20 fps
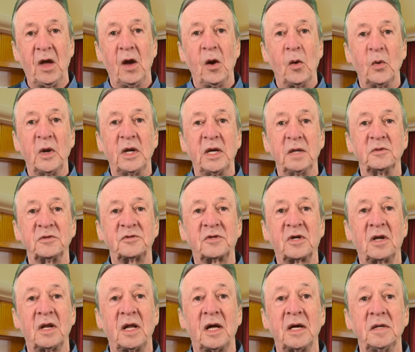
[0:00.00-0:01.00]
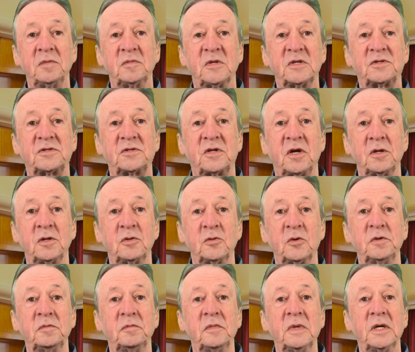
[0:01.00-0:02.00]
where it was claimed the stone
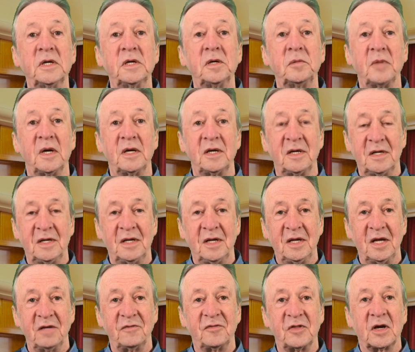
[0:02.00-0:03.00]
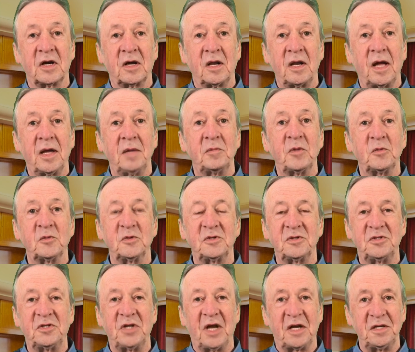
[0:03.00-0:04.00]
would murmur if the claimant was
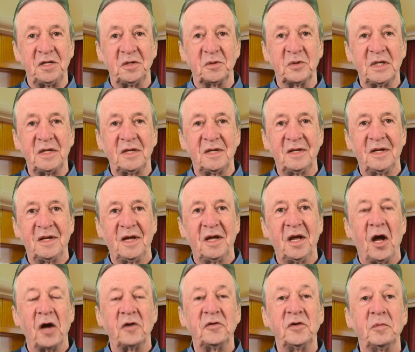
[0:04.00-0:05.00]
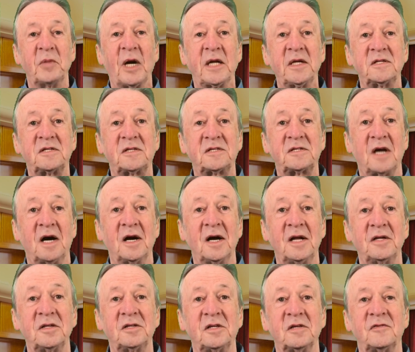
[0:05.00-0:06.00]
genuine and remain
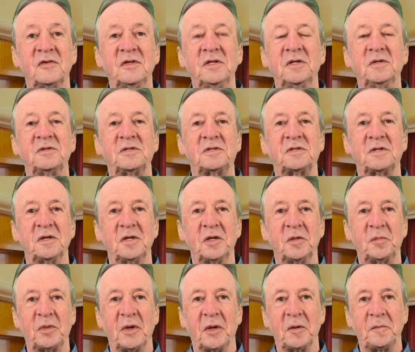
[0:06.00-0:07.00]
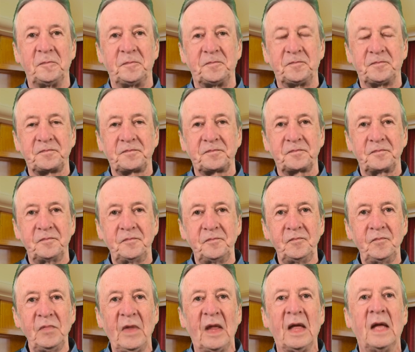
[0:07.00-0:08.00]
silent if a usurper.
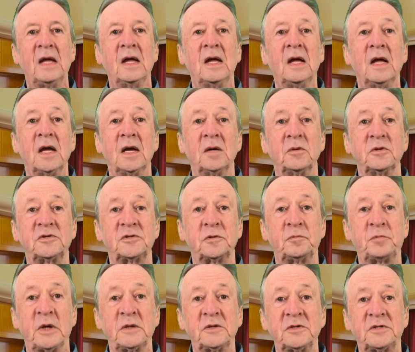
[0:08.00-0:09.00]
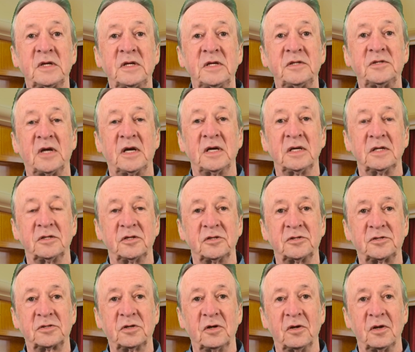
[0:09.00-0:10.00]
It was supposedly taken to
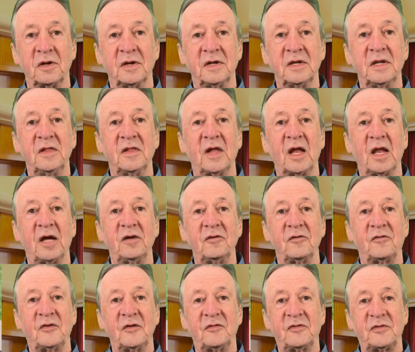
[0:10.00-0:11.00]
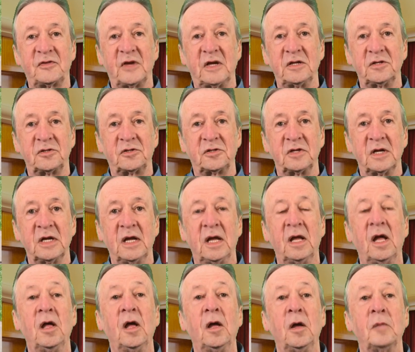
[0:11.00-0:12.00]
Scotland in the late 5th century
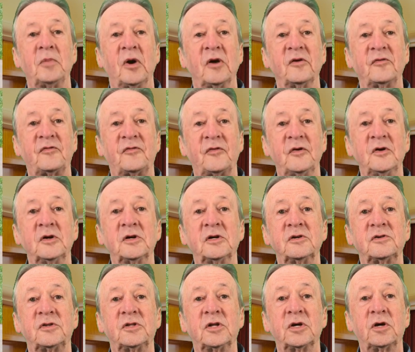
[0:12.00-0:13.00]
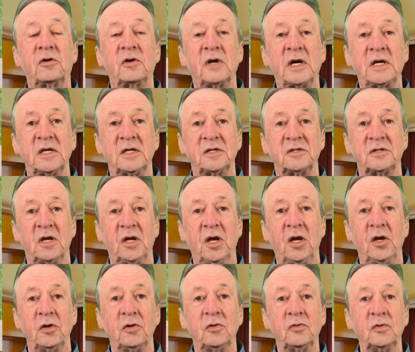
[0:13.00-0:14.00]
by Fergus the Great,
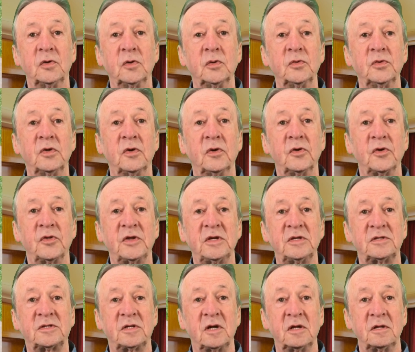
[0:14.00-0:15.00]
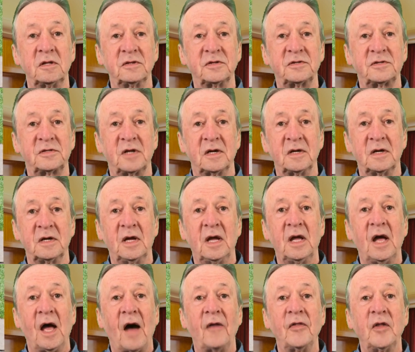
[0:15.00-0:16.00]
who ruled northeast Ulster
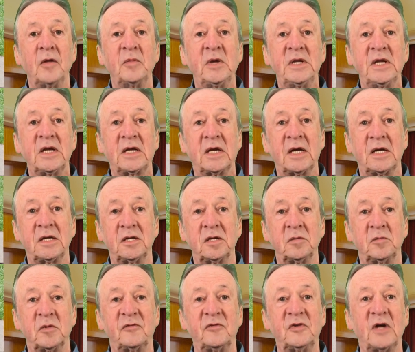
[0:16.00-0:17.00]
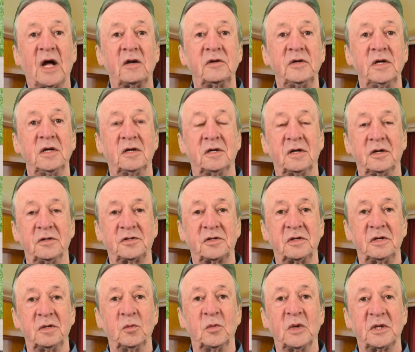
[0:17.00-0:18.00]
and the mini-kingdom of Dalriata
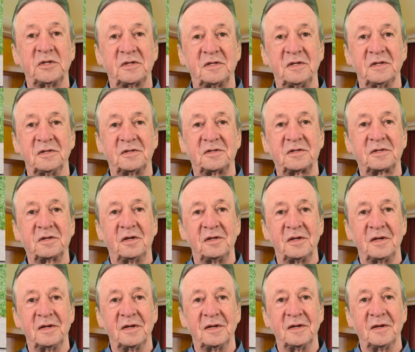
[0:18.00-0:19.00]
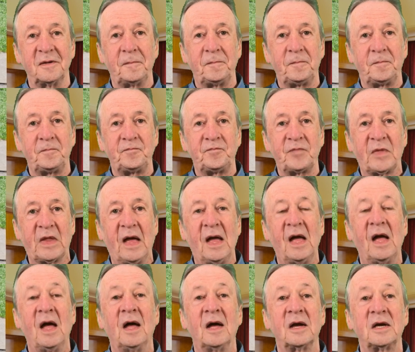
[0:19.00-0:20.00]
in western Scotland.
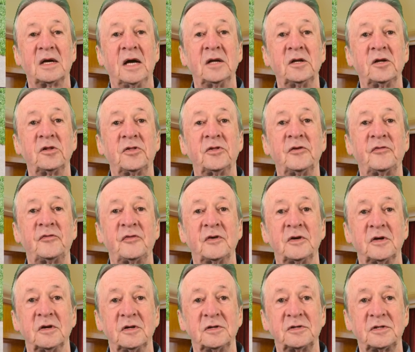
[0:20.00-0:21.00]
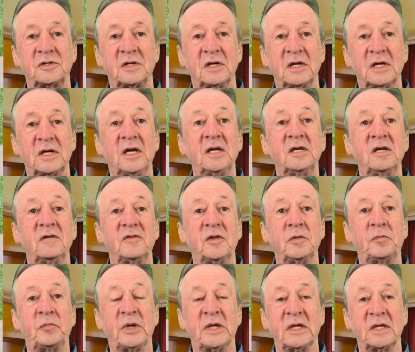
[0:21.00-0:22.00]
Kenneth I, King of the
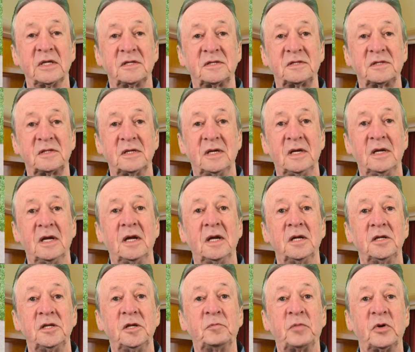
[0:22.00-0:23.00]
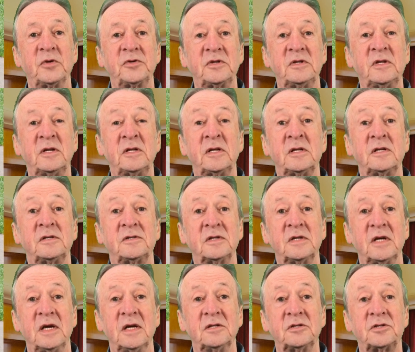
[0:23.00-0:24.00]
Picts, deposited it
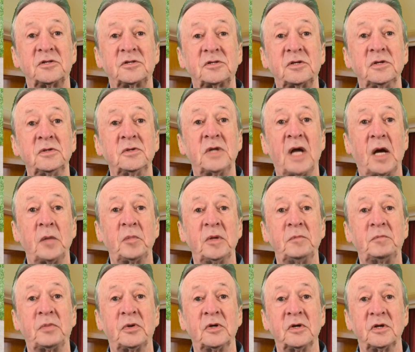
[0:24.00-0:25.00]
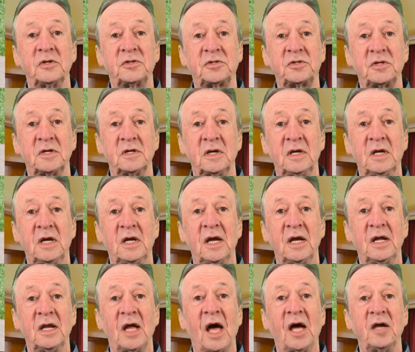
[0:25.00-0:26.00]
in Scone Abbey, Perthshire
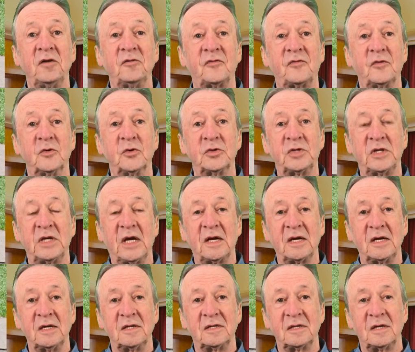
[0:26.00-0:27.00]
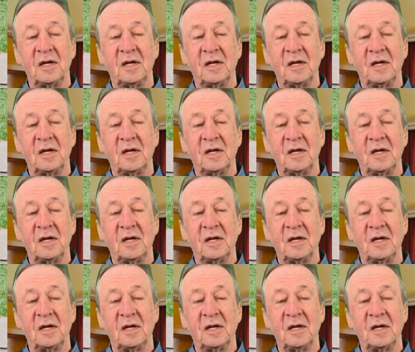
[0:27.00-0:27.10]
in 848,